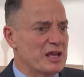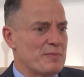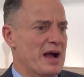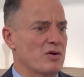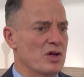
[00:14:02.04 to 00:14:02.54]

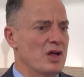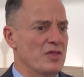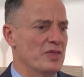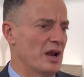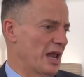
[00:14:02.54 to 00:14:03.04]
about,
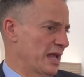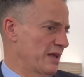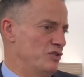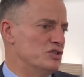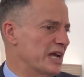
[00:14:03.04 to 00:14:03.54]
like,
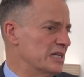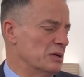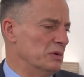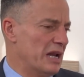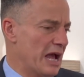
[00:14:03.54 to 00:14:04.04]
if you take
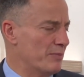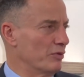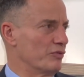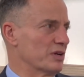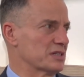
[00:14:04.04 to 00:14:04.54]
Dublin
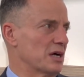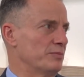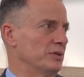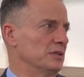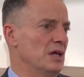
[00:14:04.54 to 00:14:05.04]
Airport, for
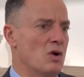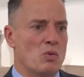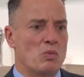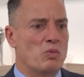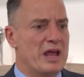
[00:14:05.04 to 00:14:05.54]
example,
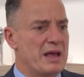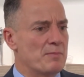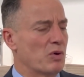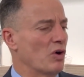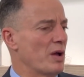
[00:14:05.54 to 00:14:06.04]
we
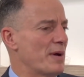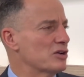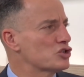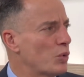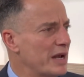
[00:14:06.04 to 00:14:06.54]
employ
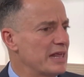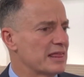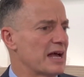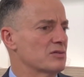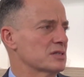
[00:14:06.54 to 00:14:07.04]
about
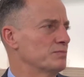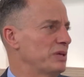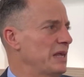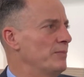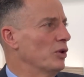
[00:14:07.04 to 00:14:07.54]
20,000
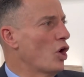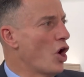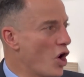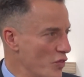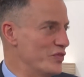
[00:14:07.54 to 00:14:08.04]
people
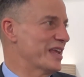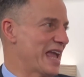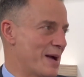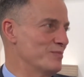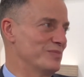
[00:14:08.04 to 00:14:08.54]
on the
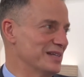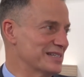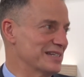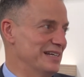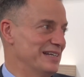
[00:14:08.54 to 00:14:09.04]
campus.